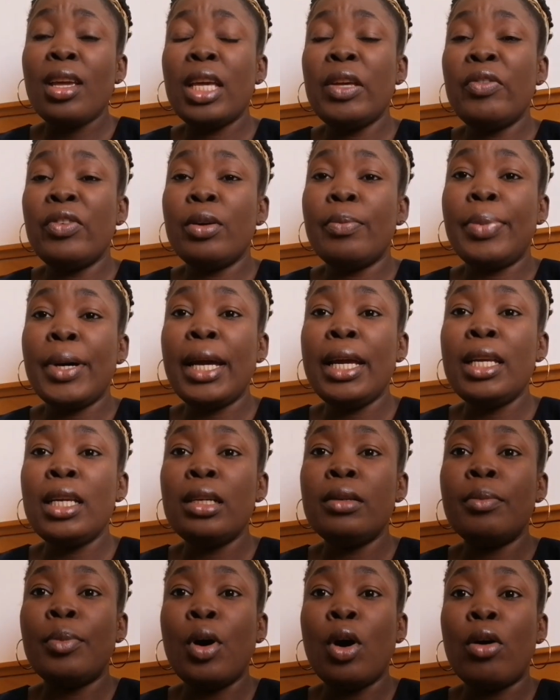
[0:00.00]

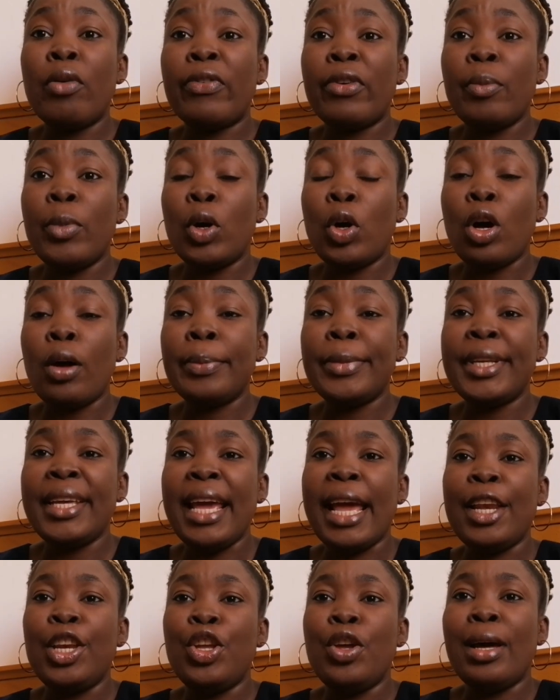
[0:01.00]

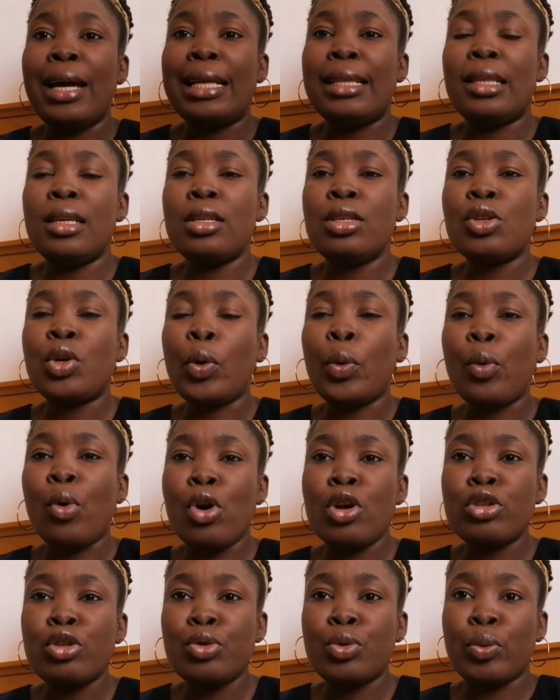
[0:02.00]
and you are at this
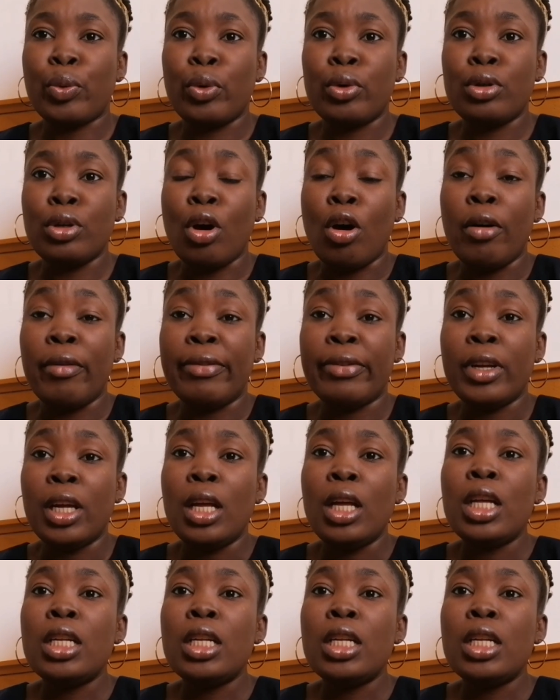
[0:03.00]
crossroad of